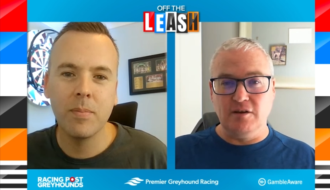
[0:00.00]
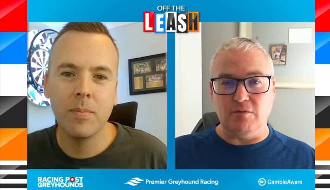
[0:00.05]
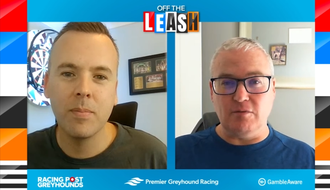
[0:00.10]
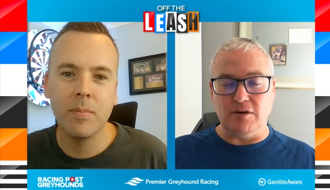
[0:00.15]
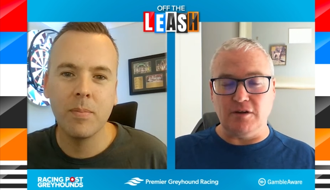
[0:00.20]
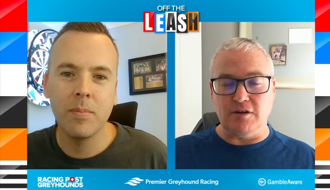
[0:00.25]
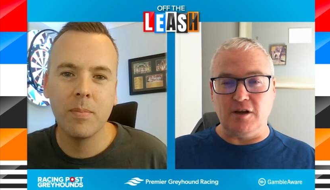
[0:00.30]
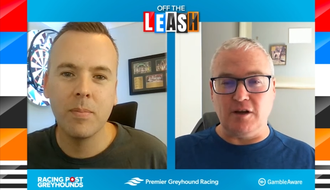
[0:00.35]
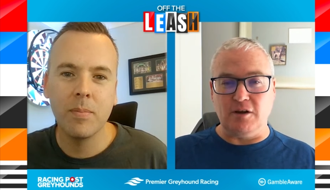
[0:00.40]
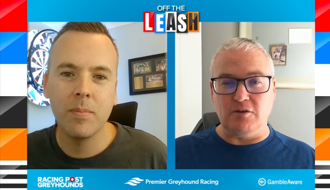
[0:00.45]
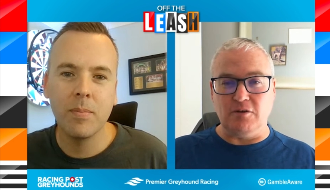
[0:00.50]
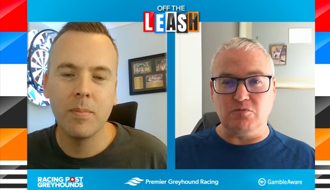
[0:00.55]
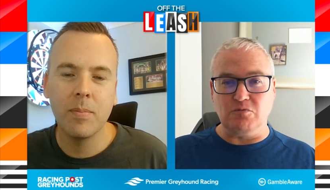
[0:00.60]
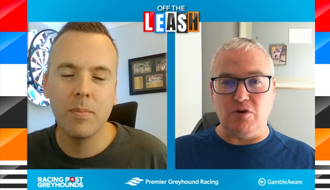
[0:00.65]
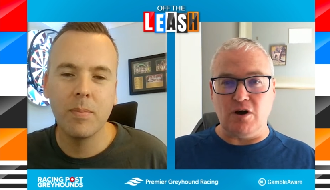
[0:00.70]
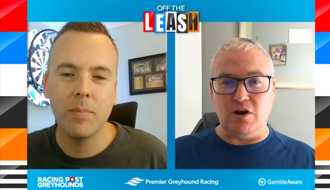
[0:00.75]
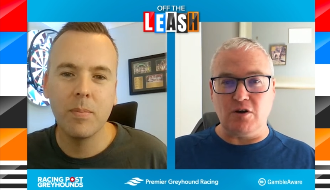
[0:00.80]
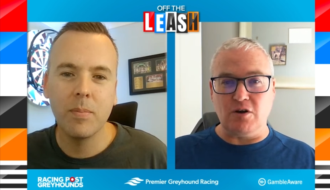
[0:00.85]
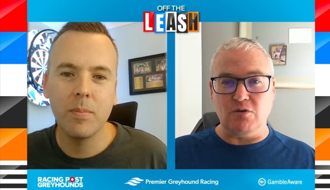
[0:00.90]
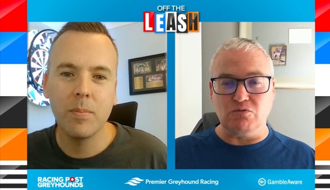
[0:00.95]
Speaker 1: One of those
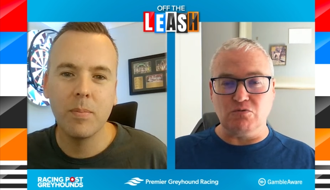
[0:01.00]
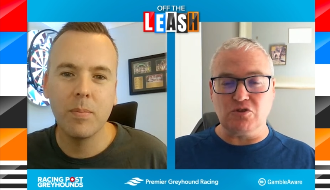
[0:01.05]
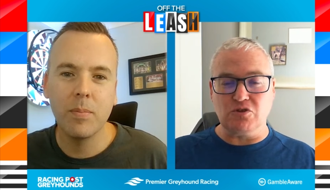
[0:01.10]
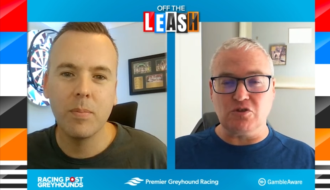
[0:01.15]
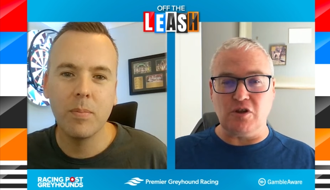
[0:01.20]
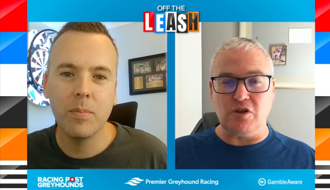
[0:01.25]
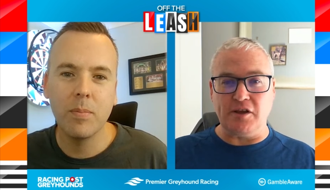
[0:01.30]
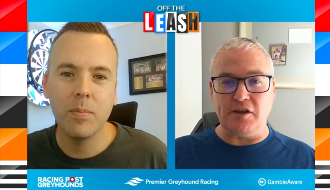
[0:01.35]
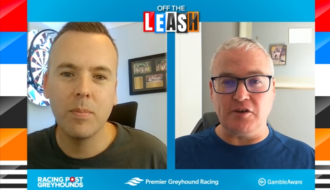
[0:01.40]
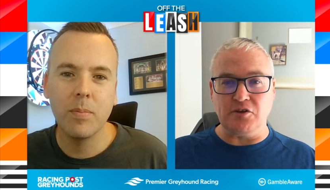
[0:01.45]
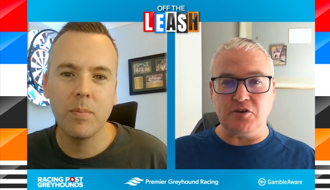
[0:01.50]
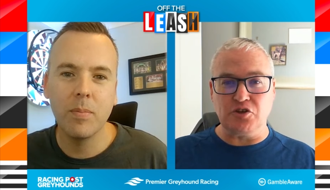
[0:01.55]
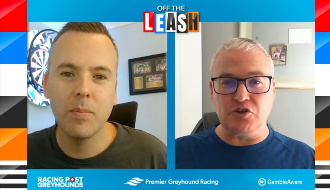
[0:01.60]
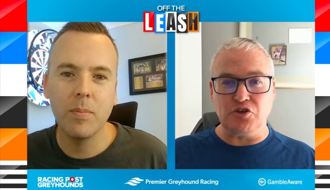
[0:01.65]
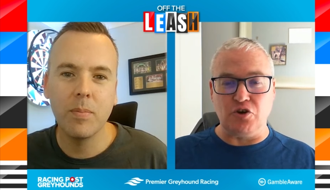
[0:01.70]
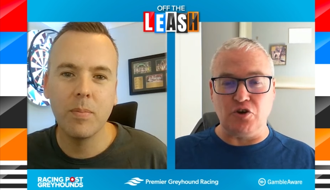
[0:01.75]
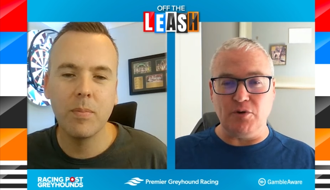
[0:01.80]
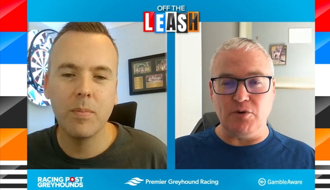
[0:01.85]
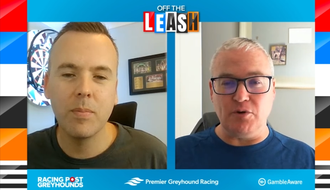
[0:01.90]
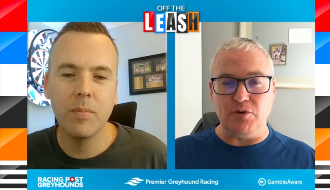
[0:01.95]
what I call
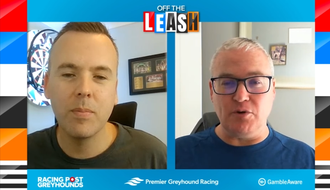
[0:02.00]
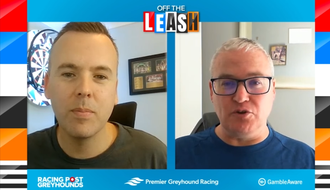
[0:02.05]
slingshot